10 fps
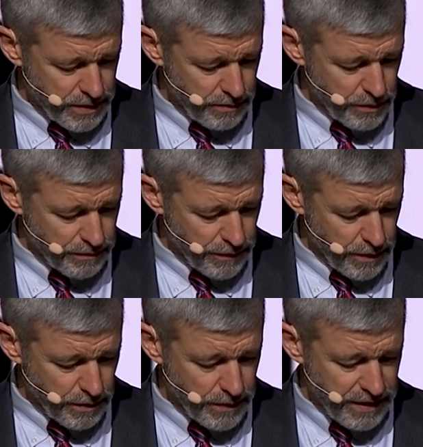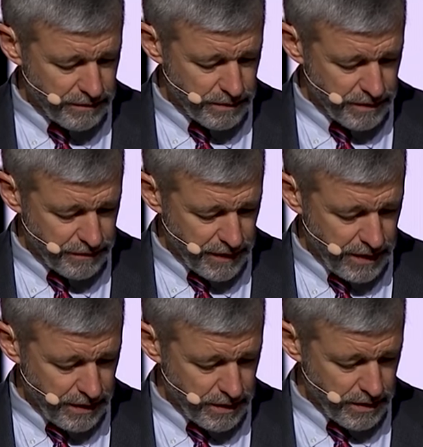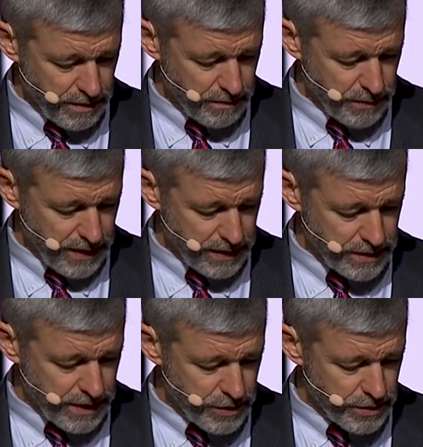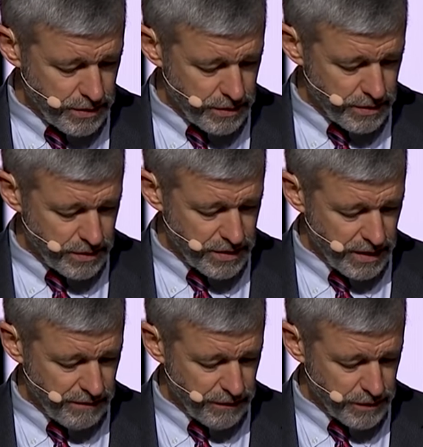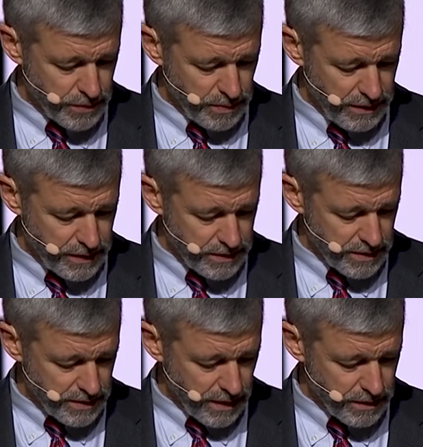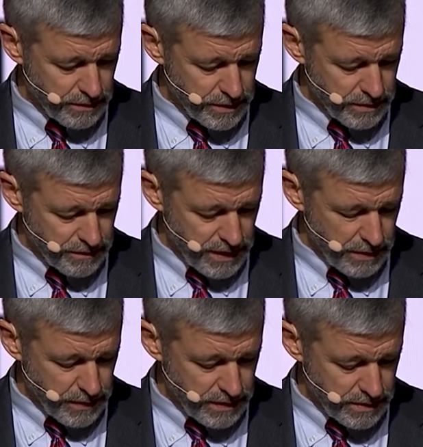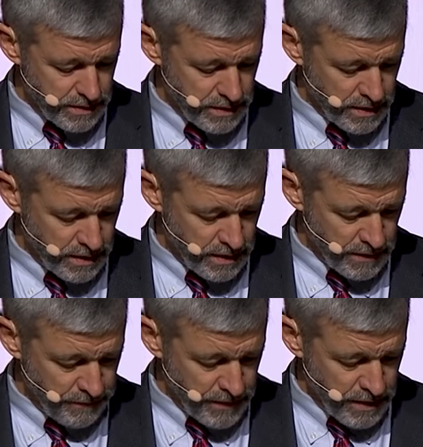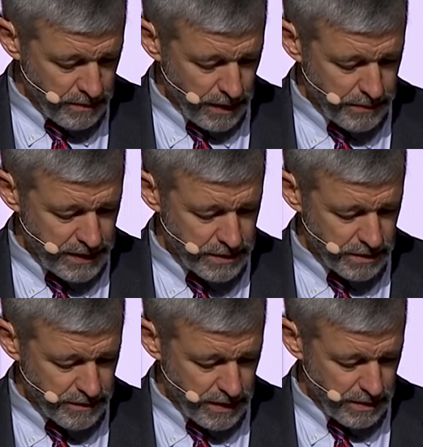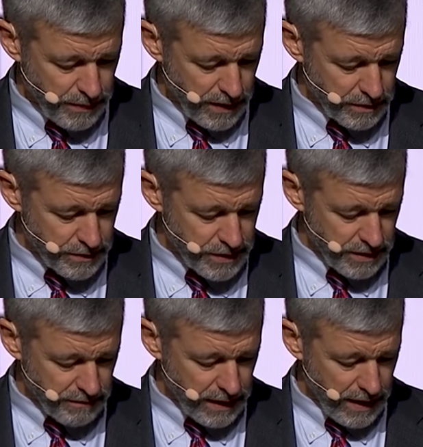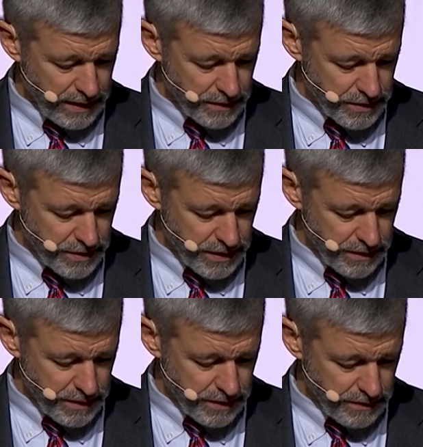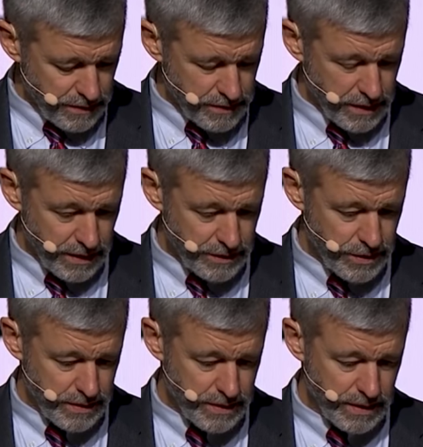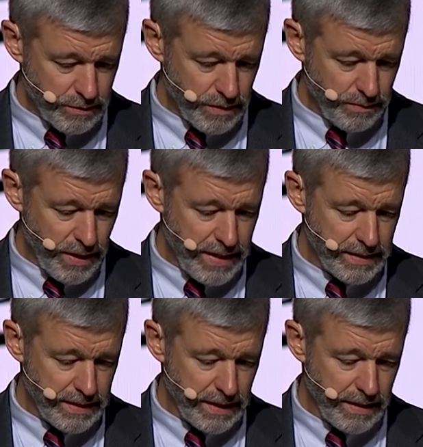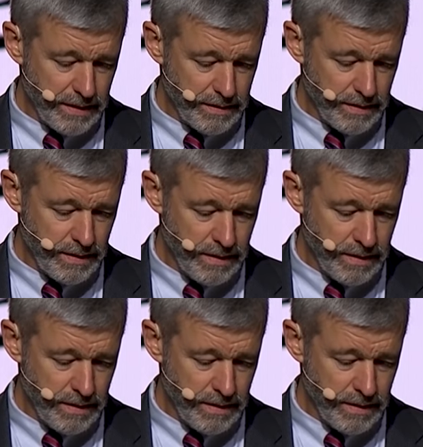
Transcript: some will fall away from the faith, paying attention to deceitful spirits and doctrines of demons, by means of the hypocrisy of liars seared in their own conscience as with a branding iron,